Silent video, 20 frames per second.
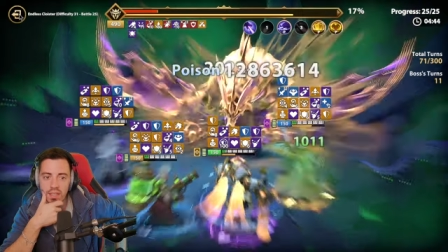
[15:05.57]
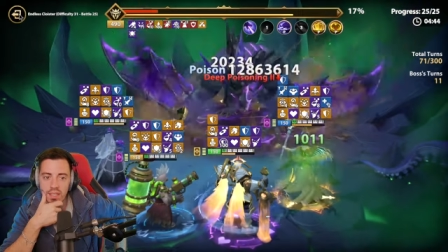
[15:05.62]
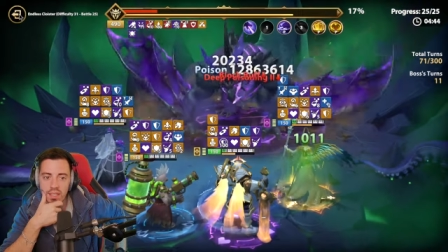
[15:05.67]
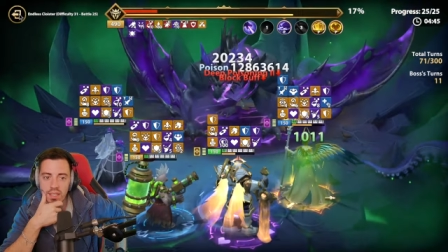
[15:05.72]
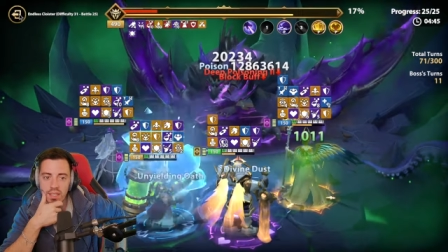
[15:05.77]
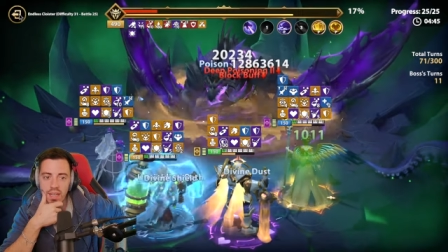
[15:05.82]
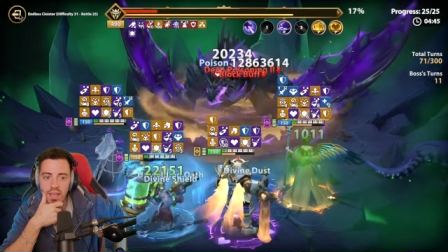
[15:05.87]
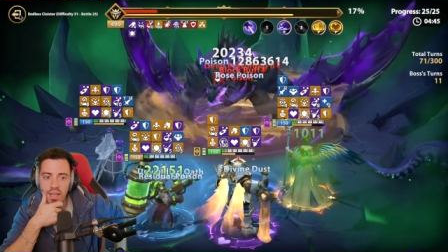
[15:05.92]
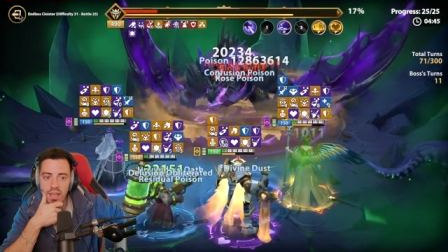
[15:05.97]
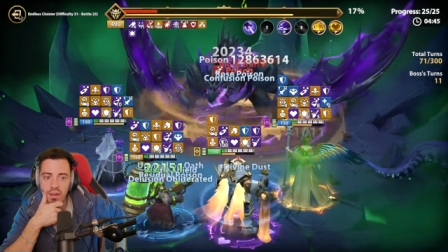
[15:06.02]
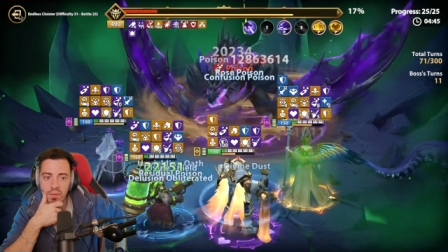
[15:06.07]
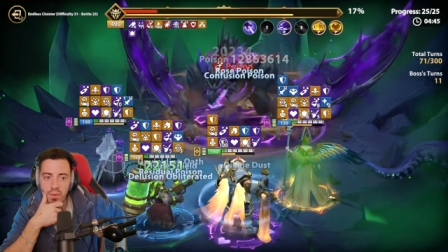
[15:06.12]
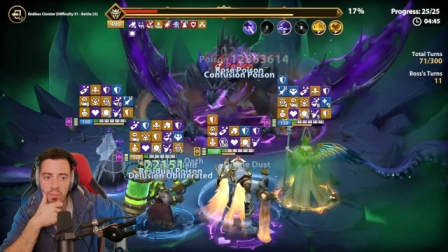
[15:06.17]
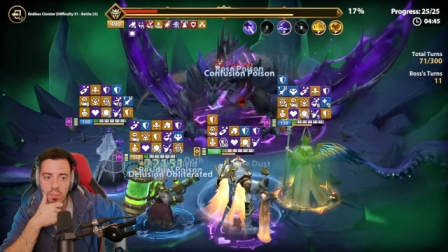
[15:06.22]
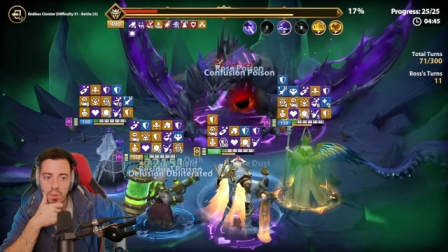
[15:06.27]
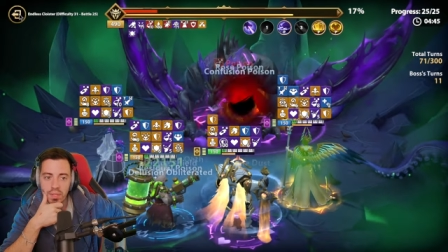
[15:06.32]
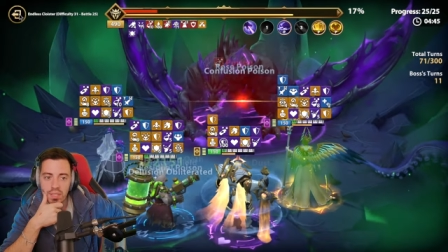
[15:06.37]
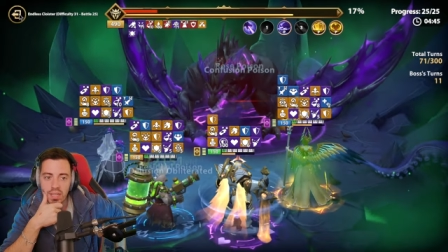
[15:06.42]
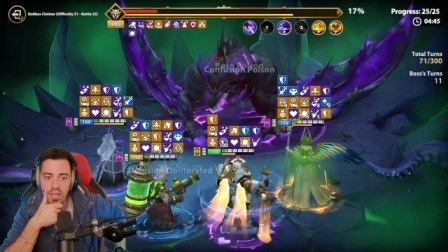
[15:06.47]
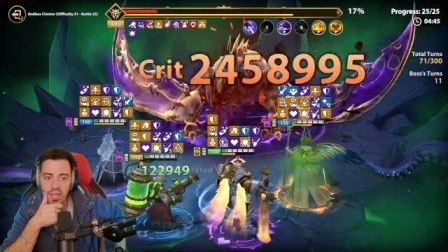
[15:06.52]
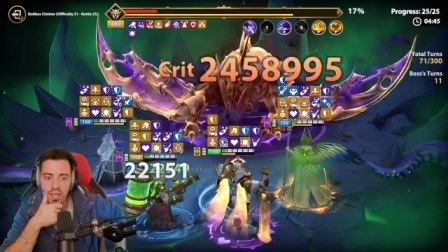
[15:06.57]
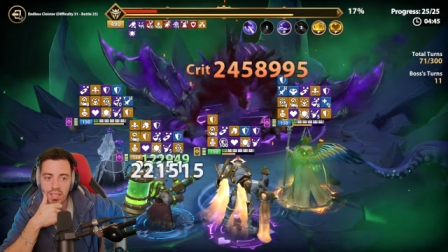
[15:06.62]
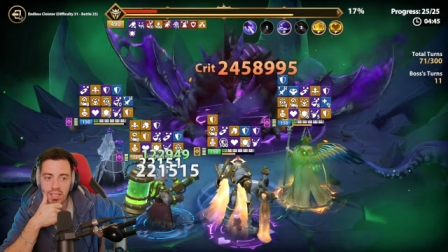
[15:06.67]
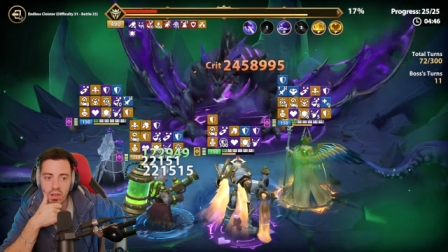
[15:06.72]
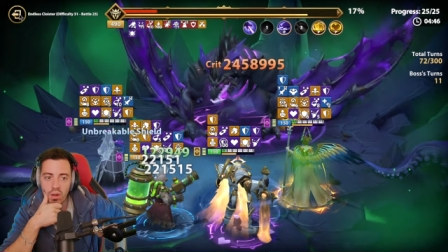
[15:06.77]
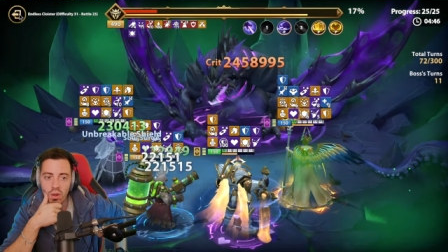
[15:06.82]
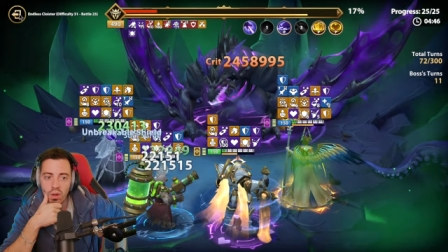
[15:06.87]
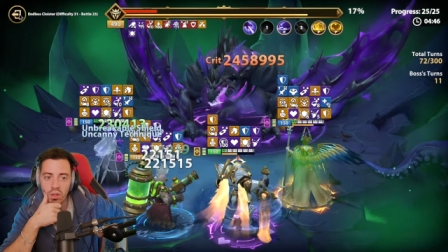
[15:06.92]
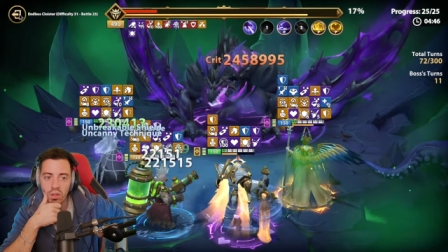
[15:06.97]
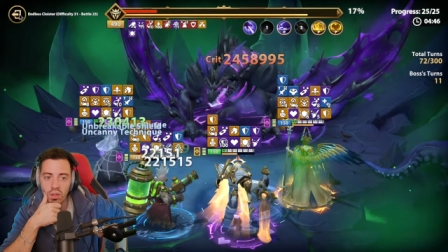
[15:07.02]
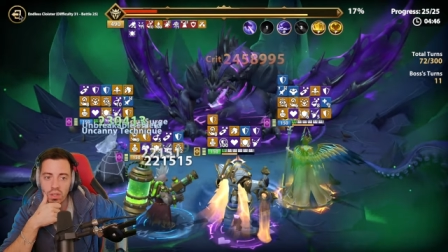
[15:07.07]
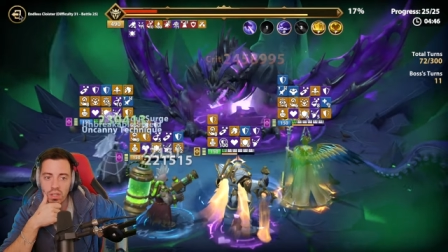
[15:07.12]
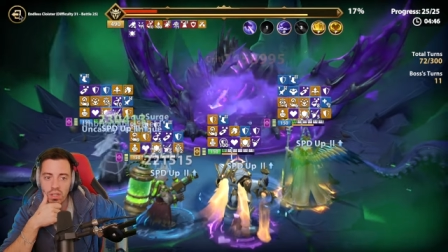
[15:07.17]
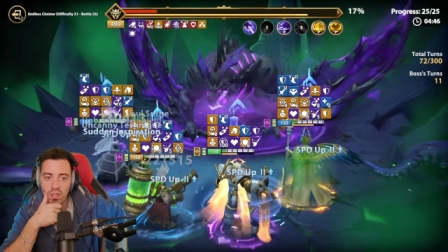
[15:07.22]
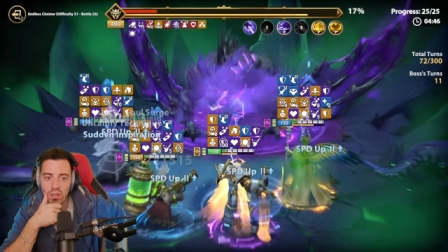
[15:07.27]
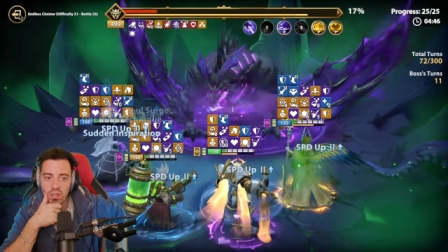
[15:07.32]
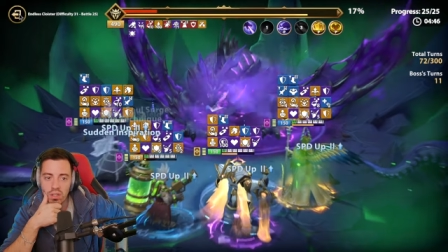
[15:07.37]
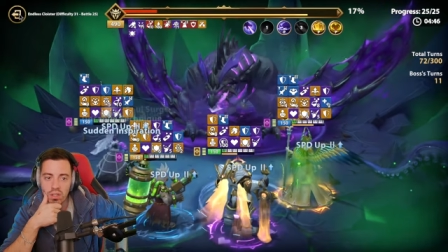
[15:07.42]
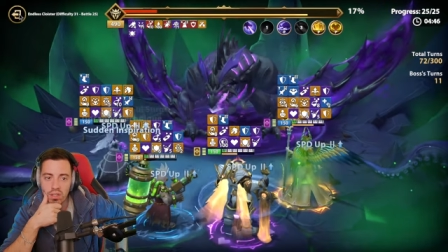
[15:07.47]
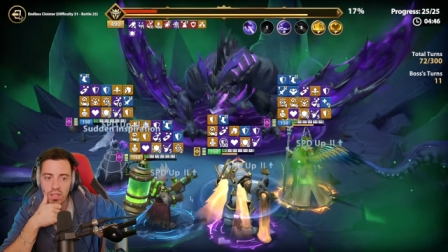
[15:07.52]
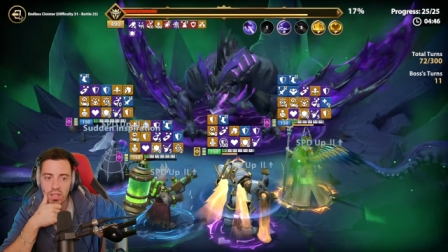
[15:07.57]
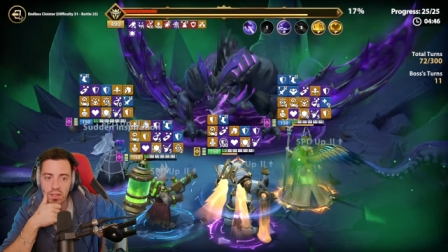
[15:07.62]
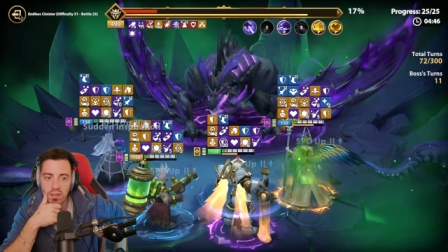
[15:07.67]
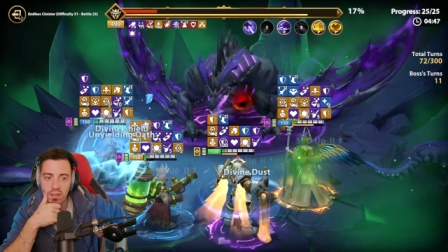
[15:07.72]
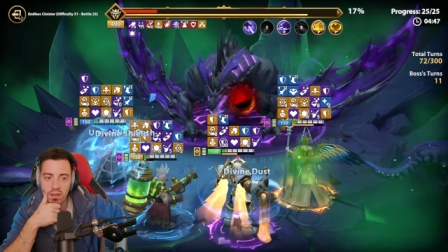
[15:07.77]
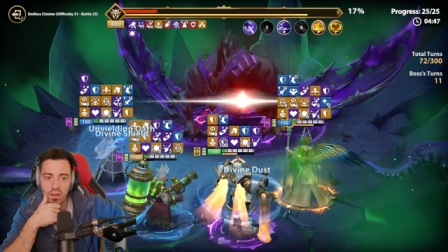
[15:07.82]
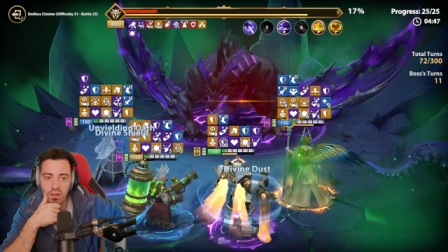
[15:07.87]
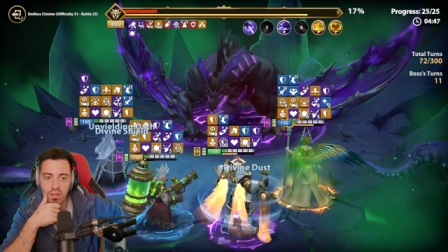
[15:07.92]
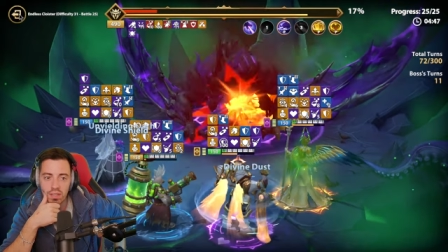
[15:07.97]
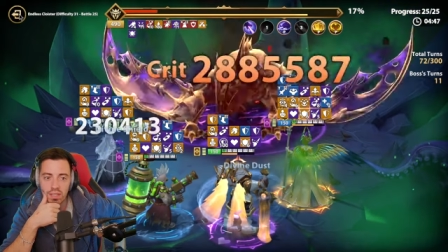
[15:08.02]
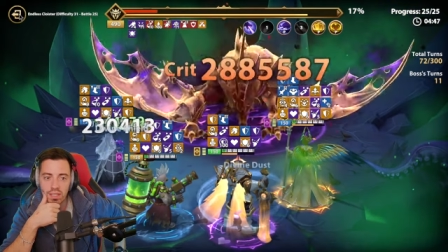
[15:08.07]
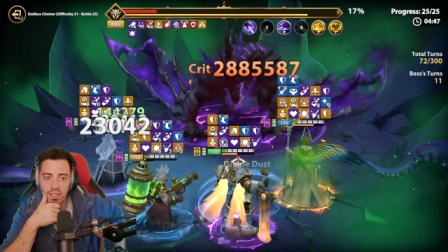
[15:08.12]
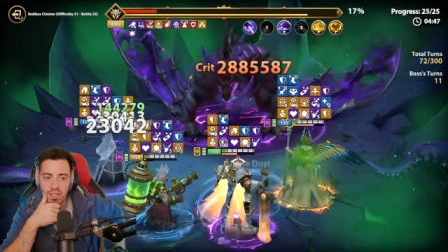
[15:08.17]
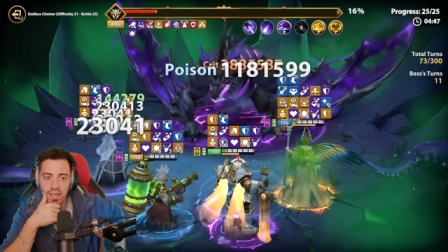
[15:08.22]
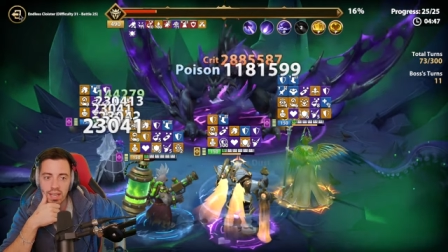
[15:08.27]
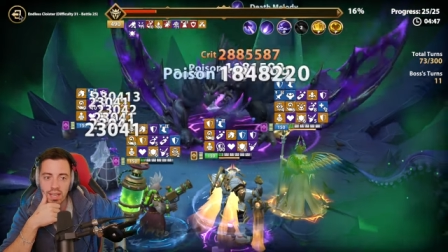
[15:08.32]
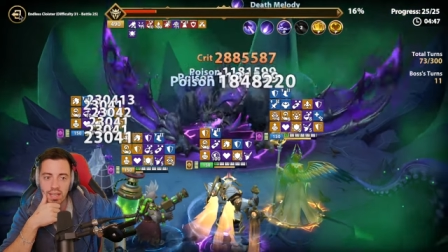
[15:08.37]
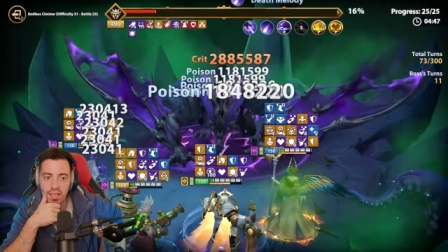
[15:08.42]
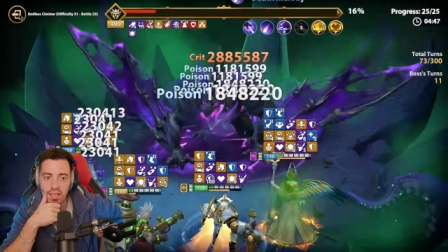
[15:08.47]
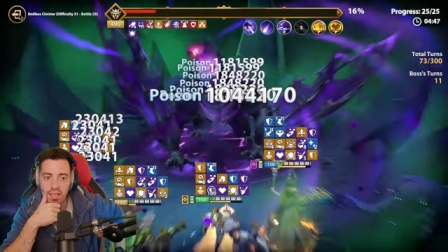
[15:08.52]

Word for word: now the boss has all the layers on he on his head